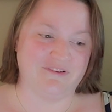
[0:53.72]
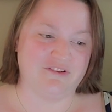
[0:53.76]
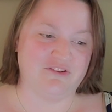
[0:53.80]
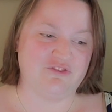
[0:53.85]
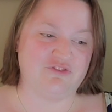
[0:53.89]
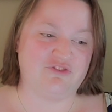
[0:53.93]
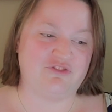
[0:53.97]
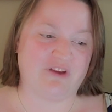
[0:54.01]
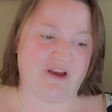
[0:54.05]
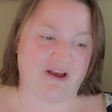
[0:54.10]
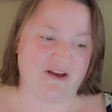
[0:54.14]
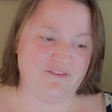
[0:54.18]

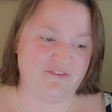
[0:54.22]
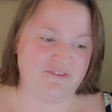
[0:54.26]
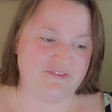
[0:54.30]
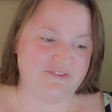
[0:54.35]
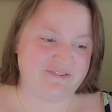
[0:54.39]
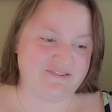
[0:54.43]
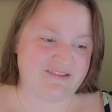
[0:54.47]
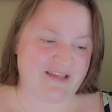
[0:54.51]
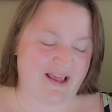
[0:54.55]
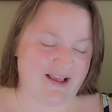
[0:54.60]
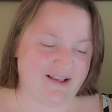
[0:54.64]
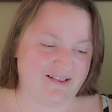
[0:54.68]
Chefs
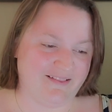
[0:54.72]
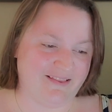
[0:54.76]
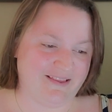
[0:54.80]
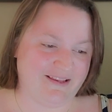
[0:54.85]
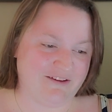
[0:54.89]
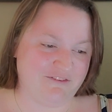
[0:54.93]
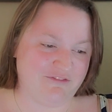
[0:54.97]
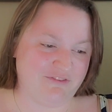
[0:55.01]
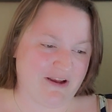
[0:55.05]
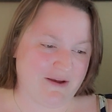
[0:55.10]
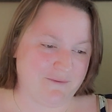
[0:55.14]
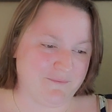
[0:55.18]

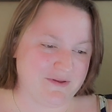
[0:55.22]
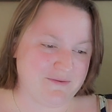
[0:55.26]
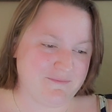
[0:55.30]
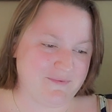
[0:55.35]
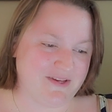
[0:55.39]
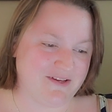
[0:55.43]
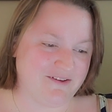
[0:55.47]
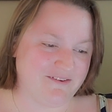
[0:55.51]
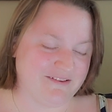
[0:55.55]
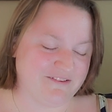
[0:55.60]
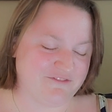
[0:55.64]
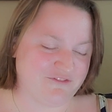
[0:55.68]
dangling family
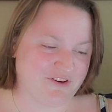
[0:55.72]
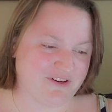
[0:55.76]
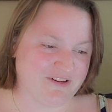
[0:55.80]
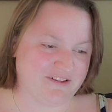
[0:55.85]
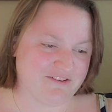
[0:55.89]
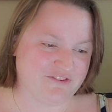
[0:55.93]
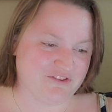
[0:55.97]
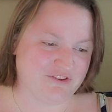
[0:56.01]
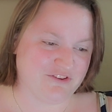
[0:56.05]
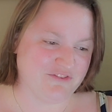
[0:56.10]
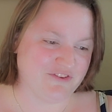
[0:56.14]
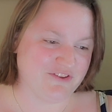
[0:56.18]
meal in front of
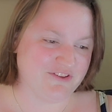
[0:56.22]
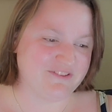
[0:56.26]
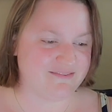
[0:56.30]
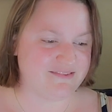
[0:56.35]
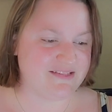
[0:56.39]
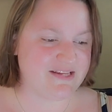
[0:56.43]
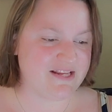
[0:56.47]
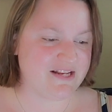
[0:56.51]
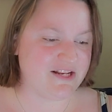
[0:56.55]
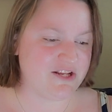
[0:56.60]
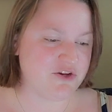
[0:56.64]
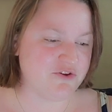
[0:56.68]
servers.
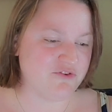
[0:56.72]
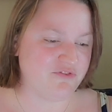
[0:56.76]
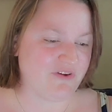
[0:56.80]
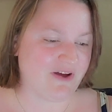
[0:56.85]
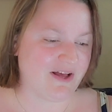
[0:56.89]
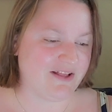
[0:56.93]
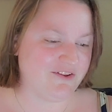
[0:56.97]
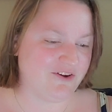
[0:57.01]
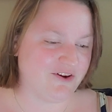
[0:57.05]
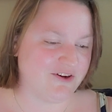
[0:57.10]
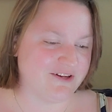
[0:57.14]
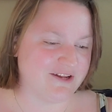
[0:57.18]
Tina, you
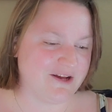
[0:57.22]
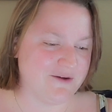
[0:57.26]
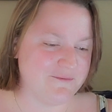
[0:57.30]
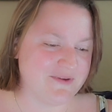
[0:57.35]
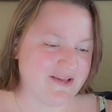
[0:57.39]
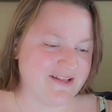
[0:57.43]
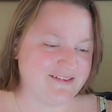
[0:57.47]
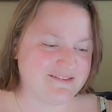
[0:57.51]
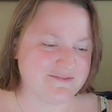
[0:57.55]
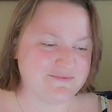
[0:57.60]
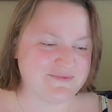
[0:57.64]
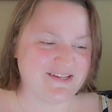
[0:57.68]
fat lord, come
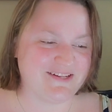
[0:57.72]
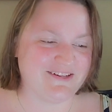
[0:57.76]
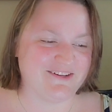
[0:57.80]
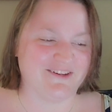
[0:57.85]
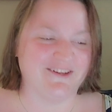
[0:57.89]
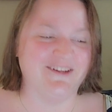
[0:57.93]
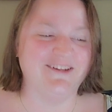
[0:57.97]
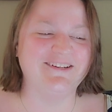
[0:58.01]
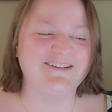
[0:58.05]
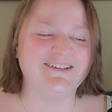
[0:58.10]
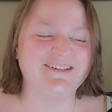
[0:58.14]
get some dinner.